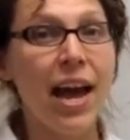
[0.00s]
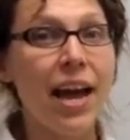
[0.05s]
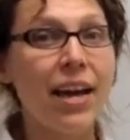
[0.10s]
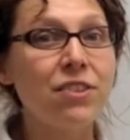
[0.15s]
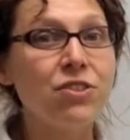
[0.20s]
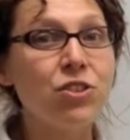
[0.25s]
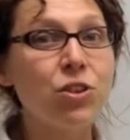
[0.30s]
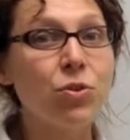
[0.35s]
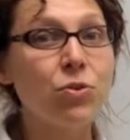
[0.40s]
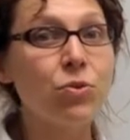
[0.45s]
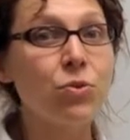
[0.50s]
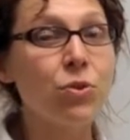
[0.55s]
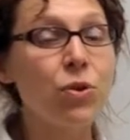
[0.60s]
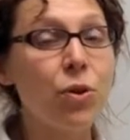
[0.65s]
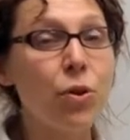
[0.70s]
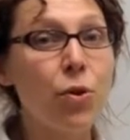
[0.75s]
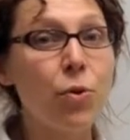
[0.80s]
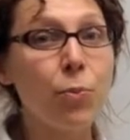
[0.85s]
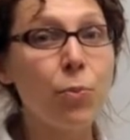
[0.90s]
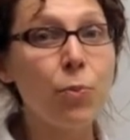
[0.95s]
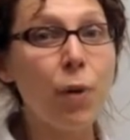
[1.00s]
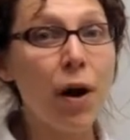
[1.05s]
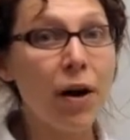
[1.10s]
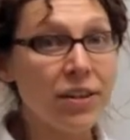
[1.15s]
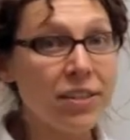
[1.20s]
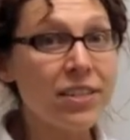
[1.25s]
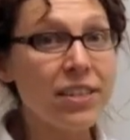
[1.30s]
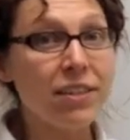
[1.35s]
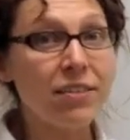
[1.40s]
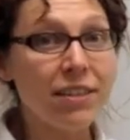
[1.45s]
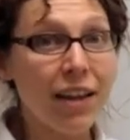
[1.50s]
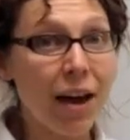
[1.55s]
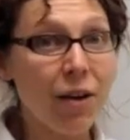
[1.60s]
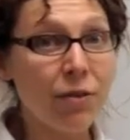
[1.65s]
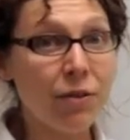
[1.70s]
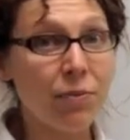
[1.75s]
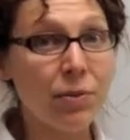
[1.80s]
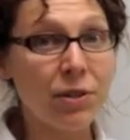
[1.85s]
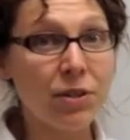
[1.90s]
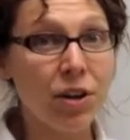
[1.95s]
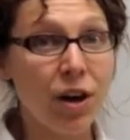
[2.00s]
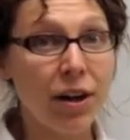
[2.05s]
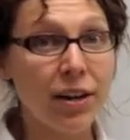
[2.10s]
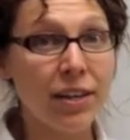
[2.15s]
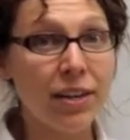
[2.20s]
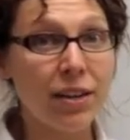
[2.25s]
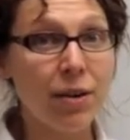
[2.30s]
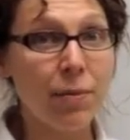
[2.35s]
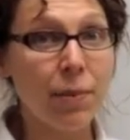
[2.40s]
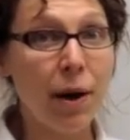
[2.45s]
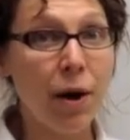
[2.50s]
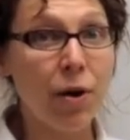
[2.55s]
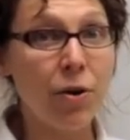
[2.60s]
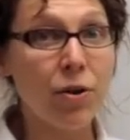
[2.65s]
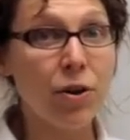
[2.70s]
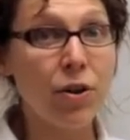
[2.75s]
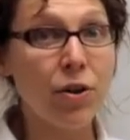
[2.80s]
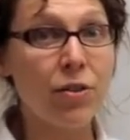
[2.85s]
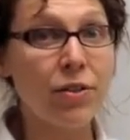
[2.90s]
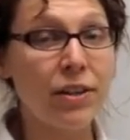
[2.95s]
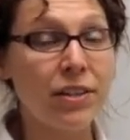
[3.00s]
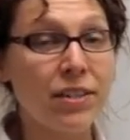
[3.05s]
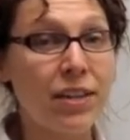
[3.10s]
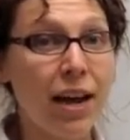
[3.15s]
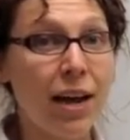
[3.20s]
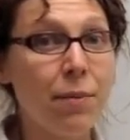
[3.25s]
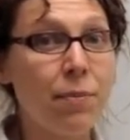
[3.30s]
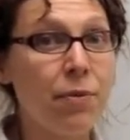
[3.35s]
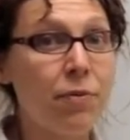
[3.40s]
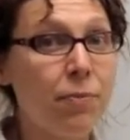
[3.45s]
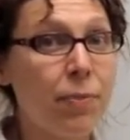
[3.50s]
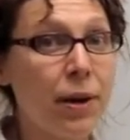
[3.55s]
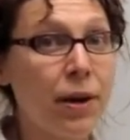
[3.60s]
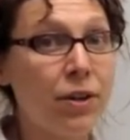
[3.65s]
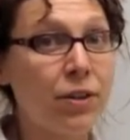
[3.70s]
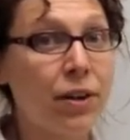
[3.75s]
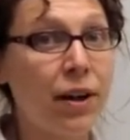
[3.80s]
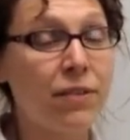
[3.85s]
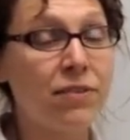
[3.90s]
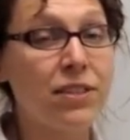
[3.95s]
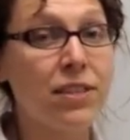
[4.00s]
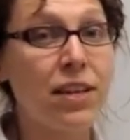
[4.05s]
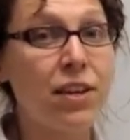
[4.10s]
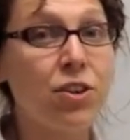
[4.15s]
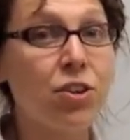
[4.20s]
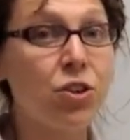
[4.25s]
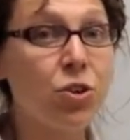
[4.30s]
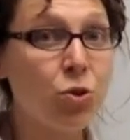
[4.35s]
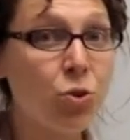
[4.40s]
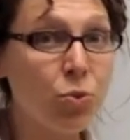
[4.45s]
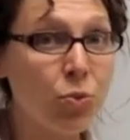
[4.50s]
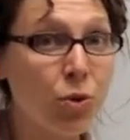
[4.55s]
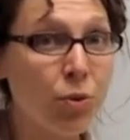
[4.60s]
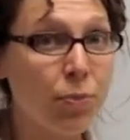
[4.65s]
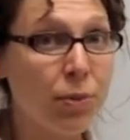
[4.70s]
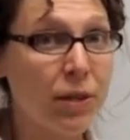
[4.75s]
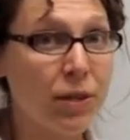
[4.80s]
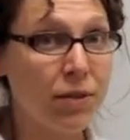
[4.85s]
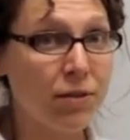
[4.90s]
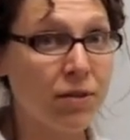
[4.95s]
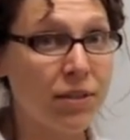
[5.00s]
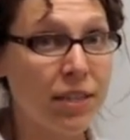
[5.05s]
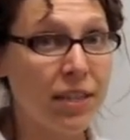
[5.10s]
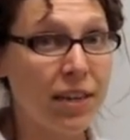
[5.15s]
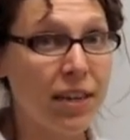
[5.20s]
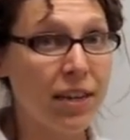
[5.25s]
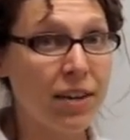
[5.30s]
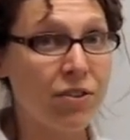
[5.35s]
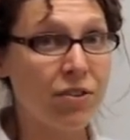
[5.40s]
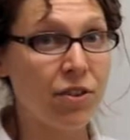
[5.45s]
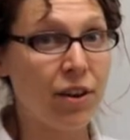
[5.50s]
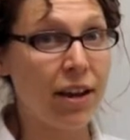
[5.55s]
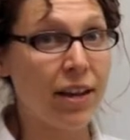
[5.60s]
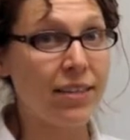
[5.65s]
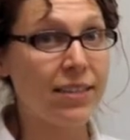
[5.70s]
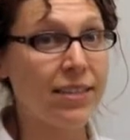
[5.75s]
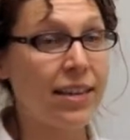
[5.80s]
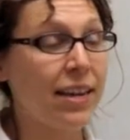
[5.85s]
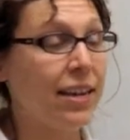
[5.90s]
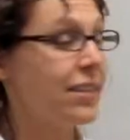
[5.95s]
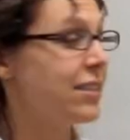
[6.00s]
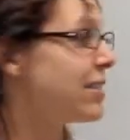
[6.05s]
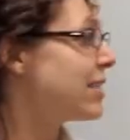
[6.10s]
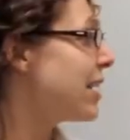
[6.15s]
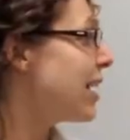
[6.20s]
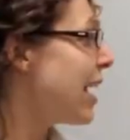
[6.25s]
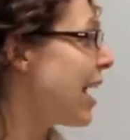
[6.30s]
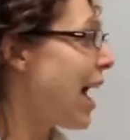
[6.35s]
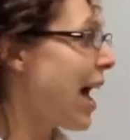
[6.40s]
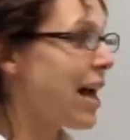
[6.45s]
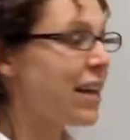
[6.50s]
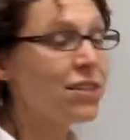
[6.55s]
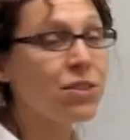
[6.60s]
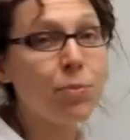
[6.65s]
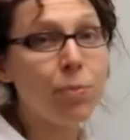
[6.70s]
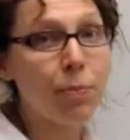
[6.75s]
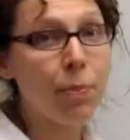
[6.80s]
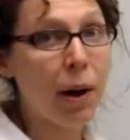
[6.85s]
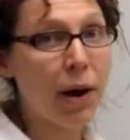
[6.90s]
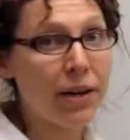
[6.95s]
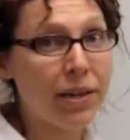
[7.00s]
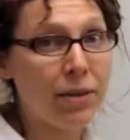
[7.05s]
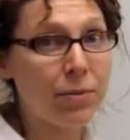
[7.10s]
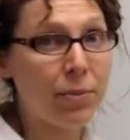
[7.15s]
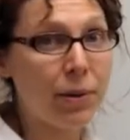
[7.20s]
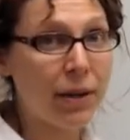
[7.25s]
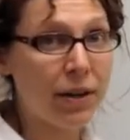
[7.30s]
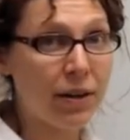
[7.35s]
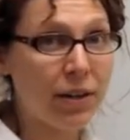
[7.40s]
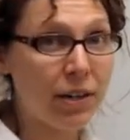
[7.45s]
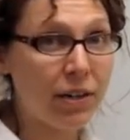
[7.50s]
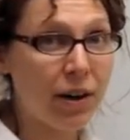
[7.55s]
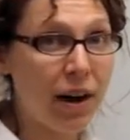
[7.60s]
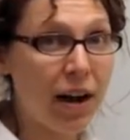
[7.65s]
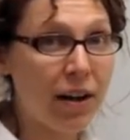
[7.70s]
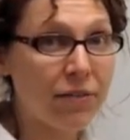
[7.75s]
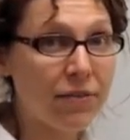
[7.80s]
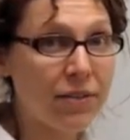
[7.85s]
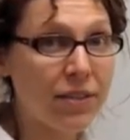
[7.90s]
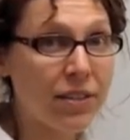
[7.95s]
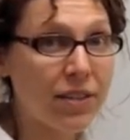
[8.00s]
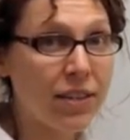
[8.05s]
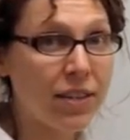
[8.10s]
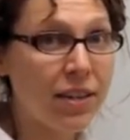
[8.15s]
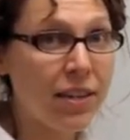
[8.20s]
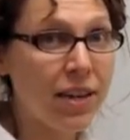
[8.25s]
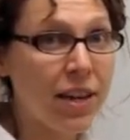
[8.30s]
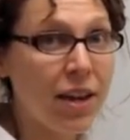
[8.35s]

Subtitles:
And so until now we've been talking about the type of paragraphs that you will be using in your essays as body paragraphs.